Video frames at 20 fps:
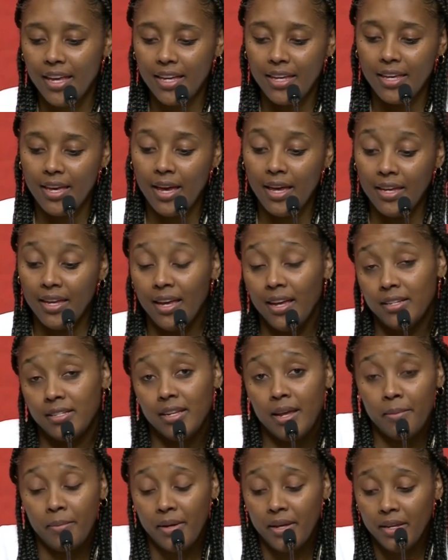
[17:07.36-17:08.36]
Yeah. Uh, yes.
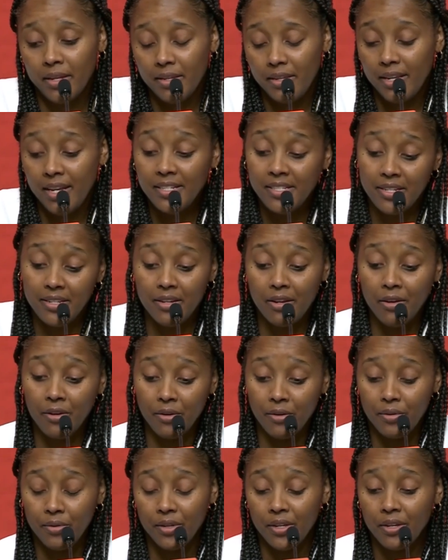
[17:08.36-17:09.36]
I mean, yes and
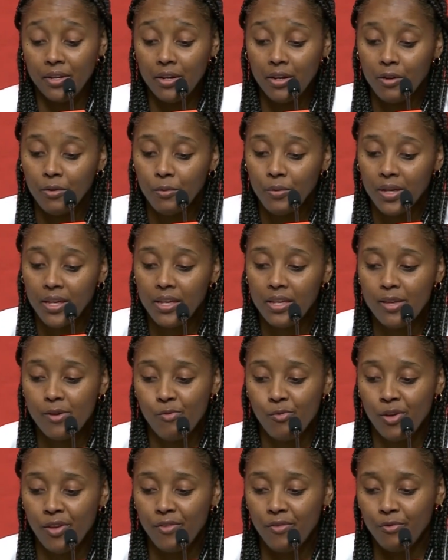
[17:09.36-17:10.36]
no. You know, we
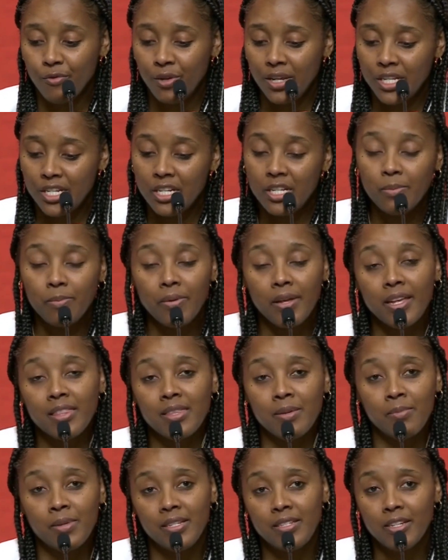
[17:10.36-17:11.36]
we we just played
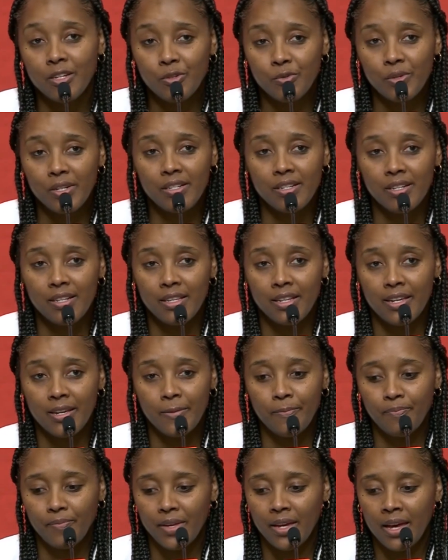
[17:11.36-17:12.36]
the Mystics
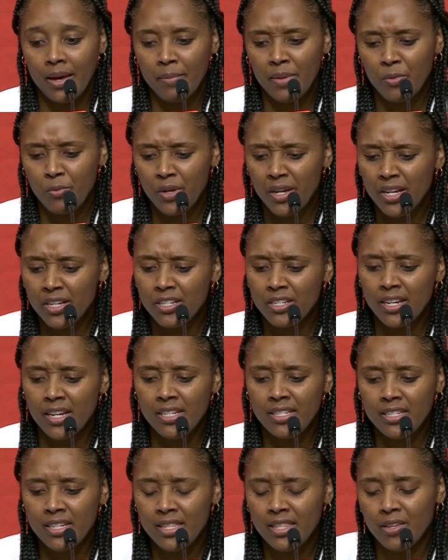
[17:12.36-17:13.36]
recently, um, and we
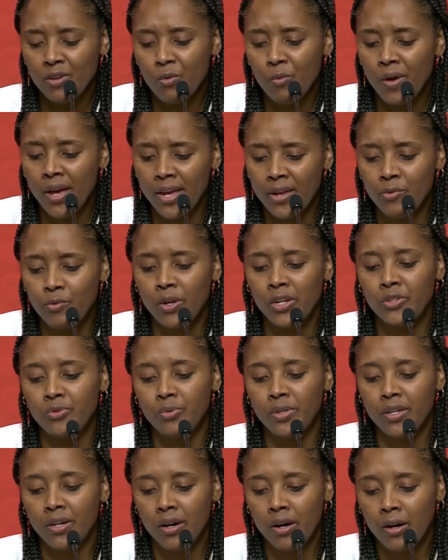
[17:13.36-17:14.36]
adjusted the way in which
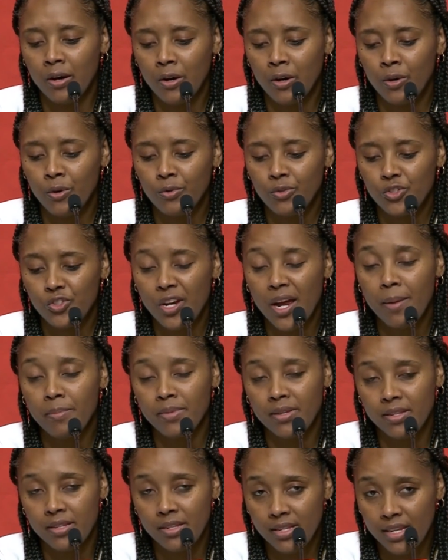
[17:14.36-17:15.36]
we go trap
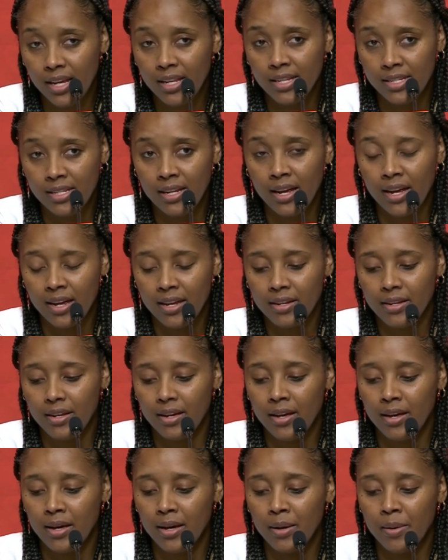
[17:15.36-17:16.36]
Delle Donne,
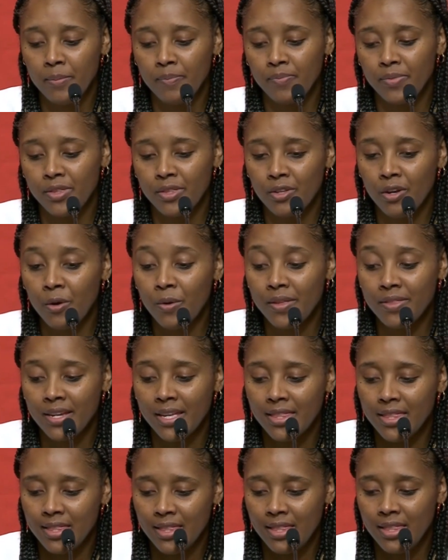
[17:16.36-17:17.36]
um, knowing
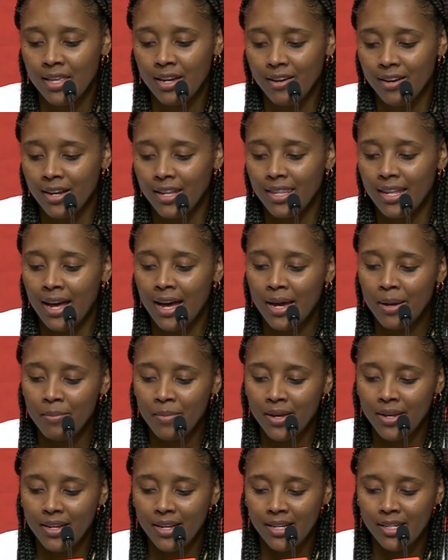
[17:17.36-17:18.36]
that their
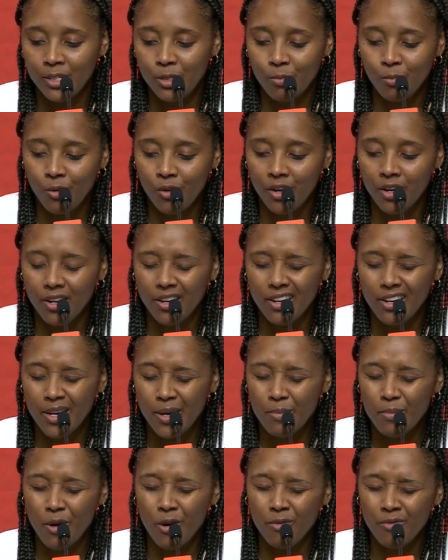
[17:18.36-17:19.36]
alignment is more
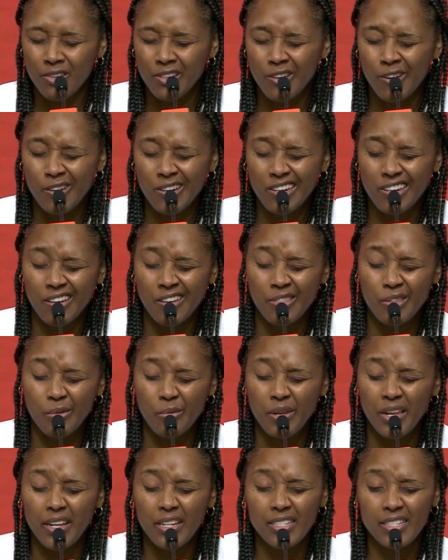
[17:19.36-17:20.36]
um, overloaded on the
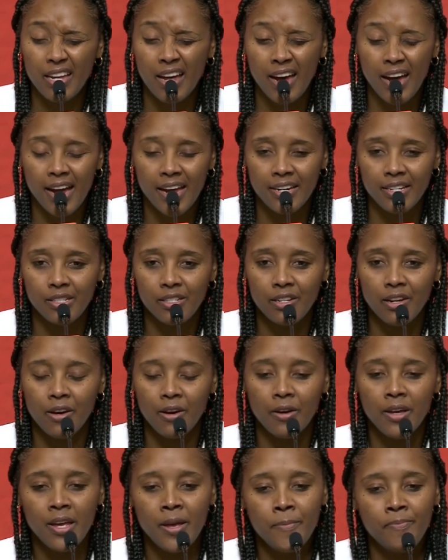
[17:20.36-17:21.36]
weak side. And
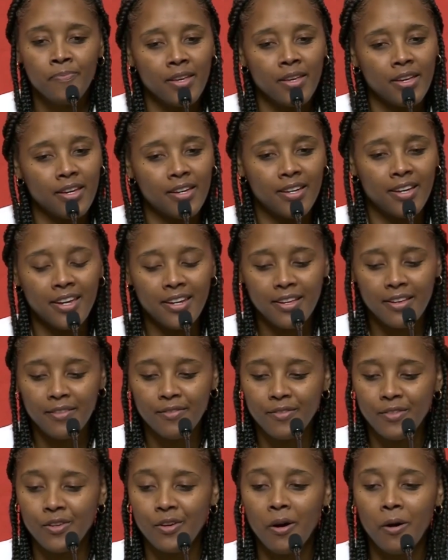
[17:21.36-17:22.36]
so kind
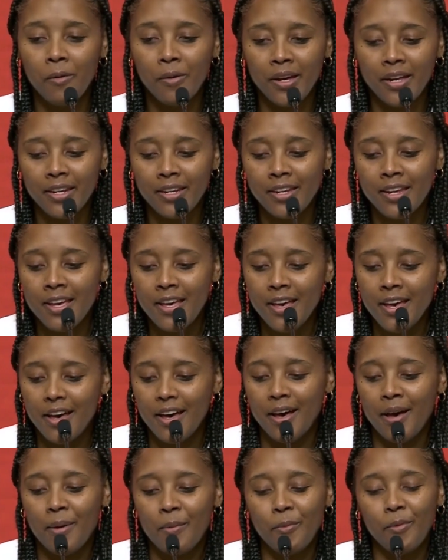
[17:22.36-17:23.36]
of knowing
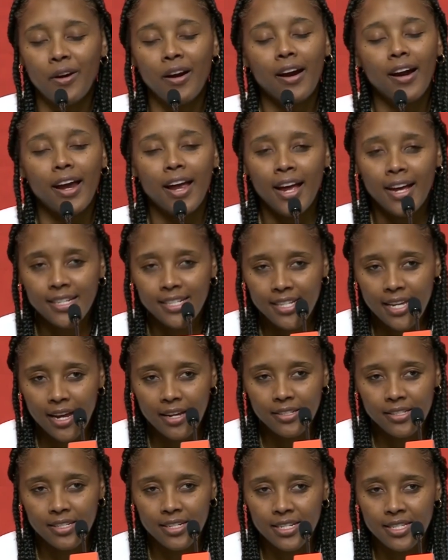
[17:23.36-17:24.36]
um, where our
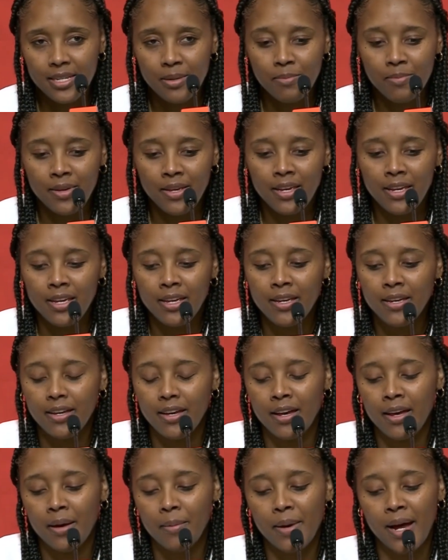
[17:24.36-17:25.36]
X-outs need to be.
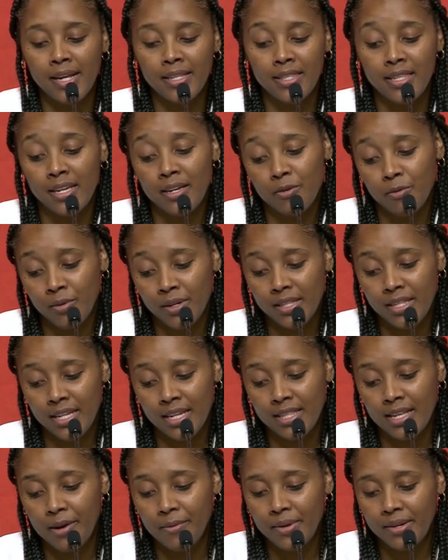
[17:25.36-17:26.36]
Um, I think one
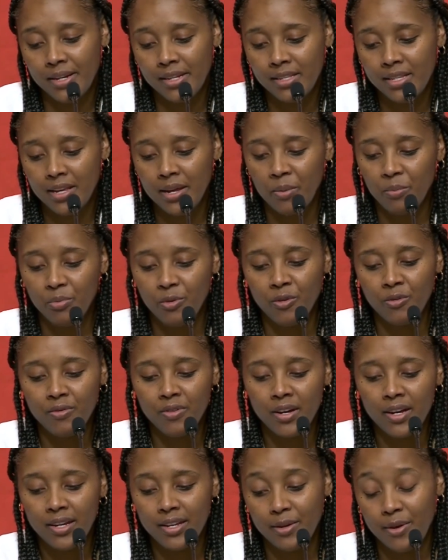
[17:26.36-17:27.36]
thing that we need to improve
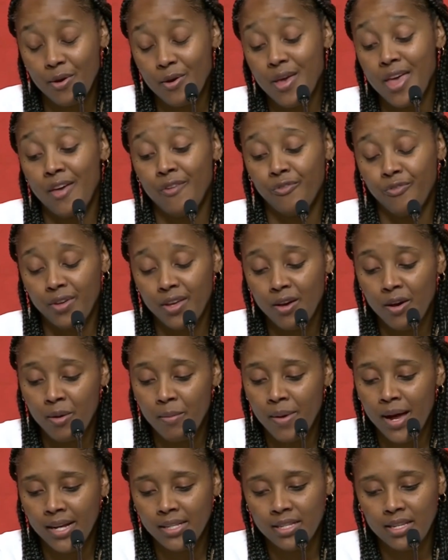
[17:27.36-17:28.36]
on if we go
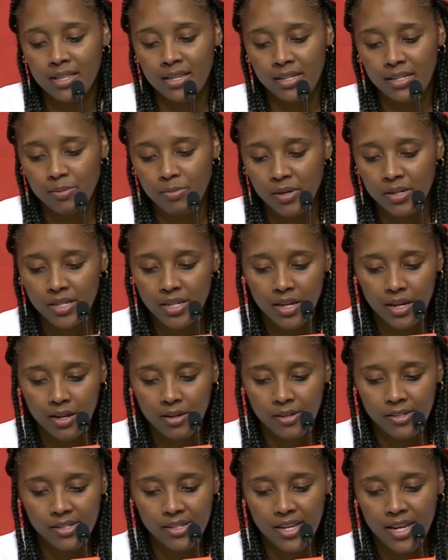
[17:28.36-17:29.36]
back to this
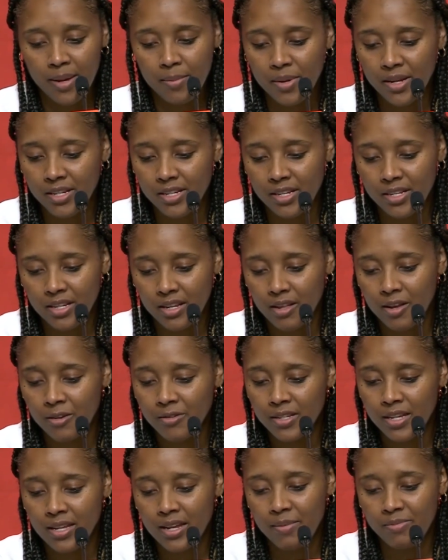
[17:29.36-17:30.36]
particular scheme is just
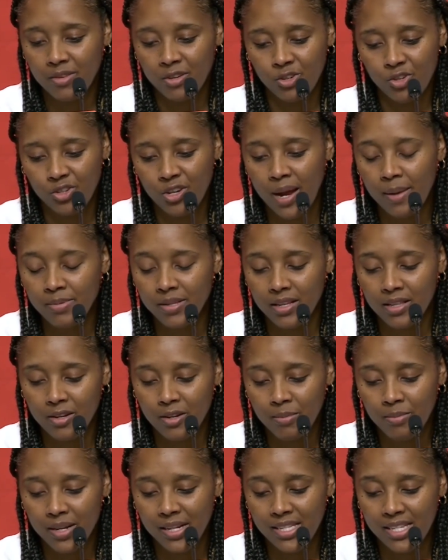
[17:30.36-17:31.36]
closing up those traps a
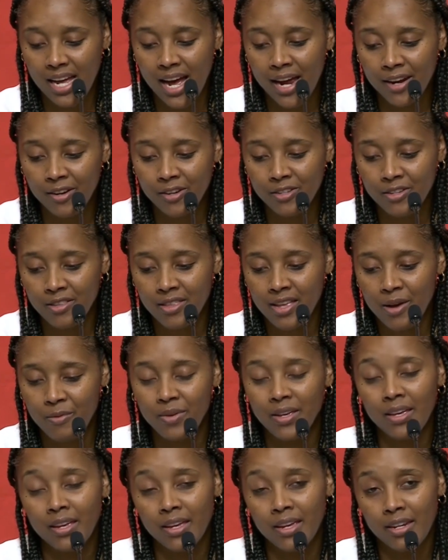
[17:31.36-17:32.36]
little bit tighter so that
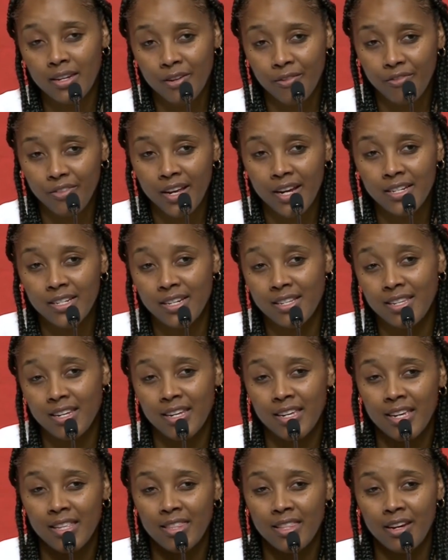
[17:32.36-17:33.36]
we could get deflections
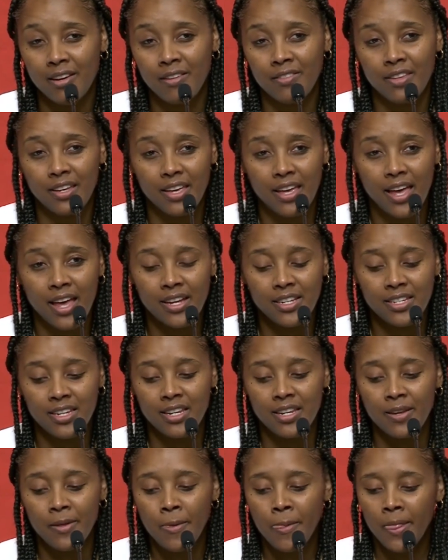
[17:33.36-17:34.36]
and get there on the catch,
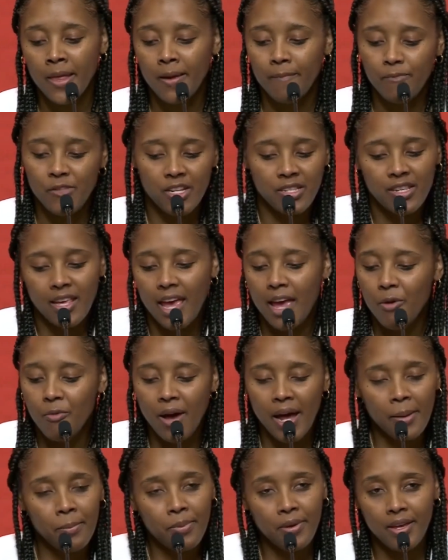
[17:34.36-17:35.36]
and just K
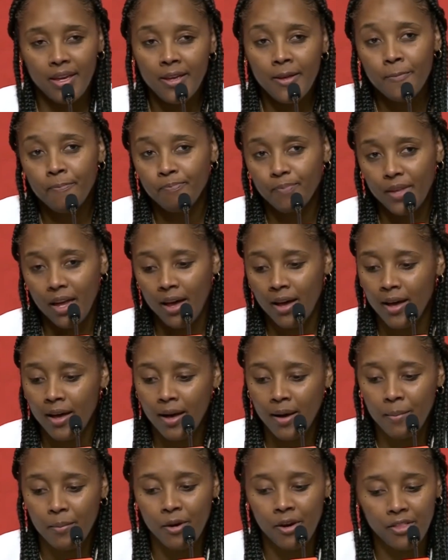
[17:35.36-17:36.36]
Y P
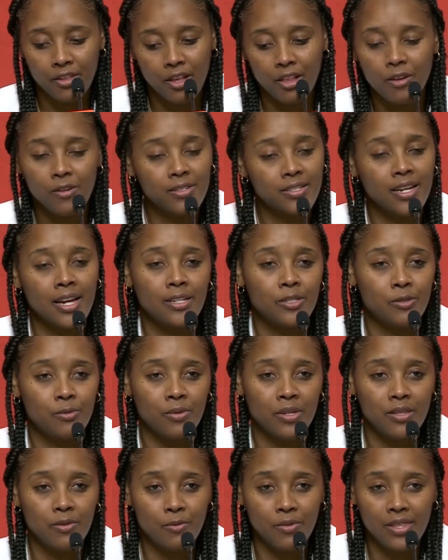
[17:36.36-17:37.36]
um, on closeouts
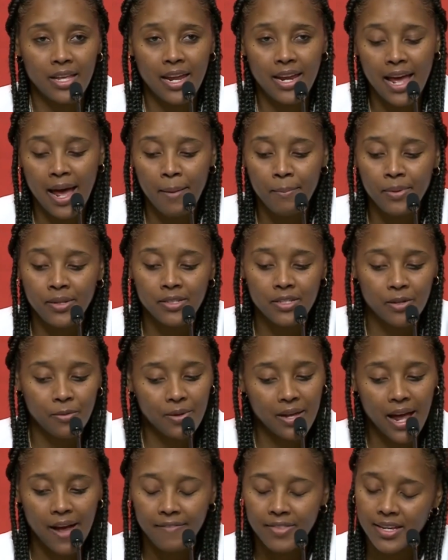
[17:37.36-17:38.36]
when, when that happens. So
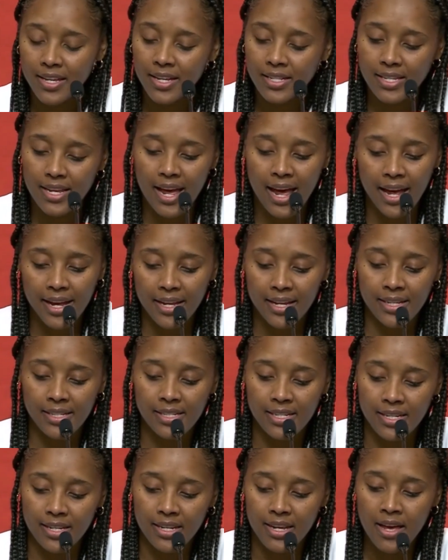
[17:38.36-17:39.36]
we have to get to
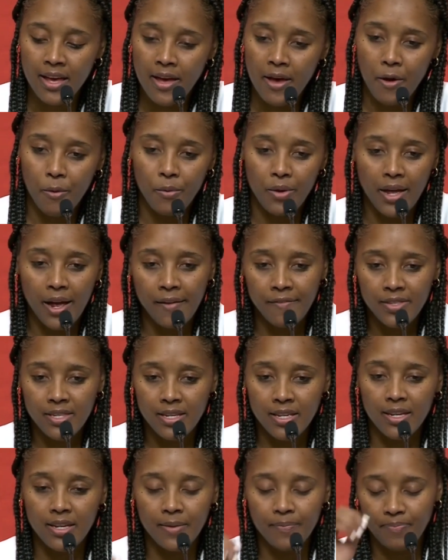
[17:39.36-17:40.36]
Atkins, and we have
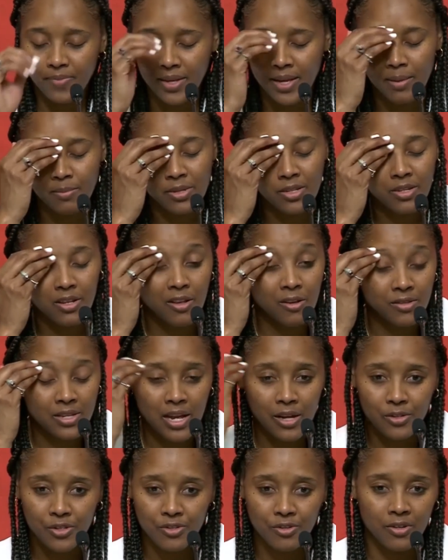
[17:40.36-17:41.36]
to um, just close
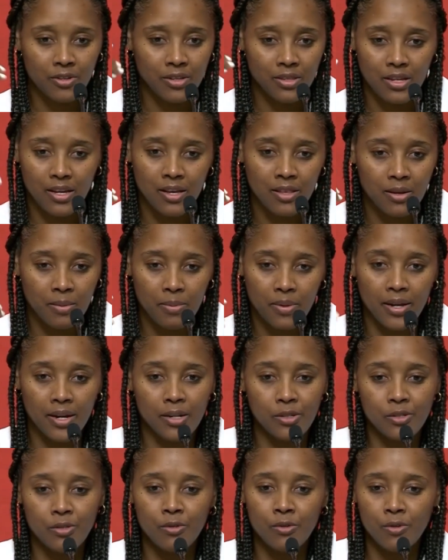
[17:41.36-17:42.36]
out short on the other
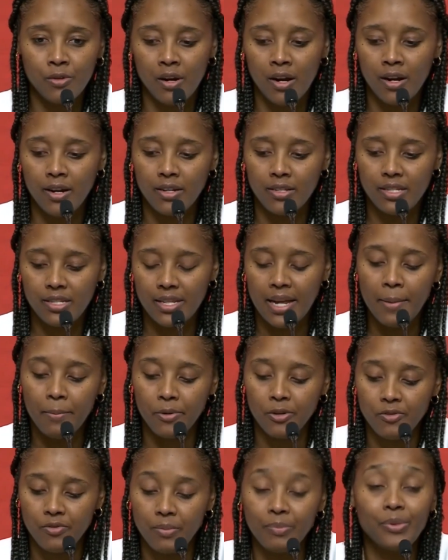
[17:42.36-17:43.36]
players who aren't
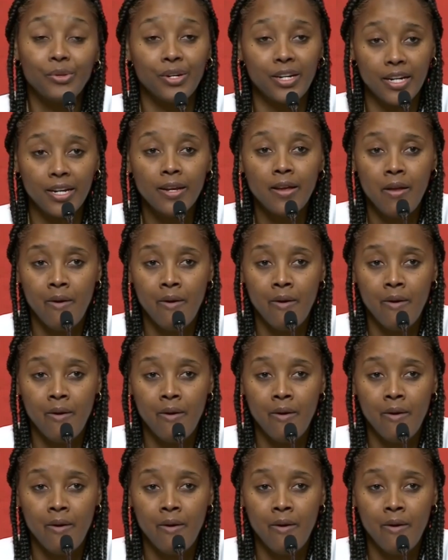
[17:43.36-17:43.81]
snipers from three.